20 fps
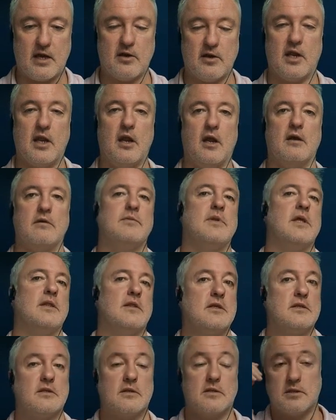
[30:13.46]
down here,
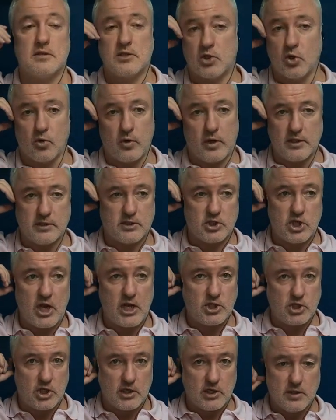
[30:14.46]
then the story is
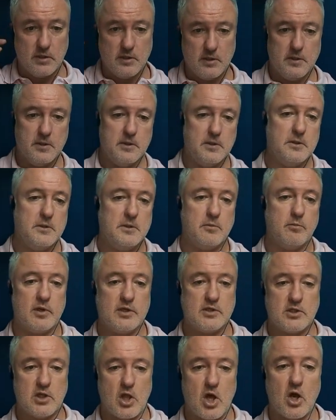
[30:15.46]
changing.
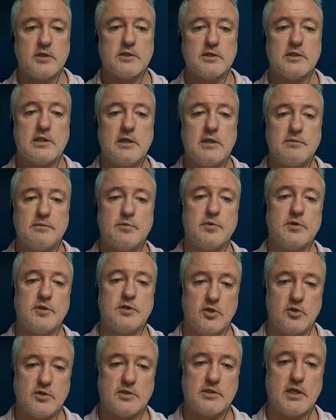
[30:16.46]
But as long as it keeps
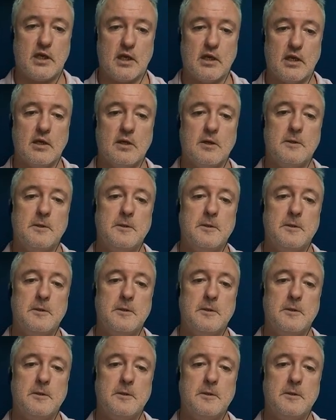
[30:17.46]
producing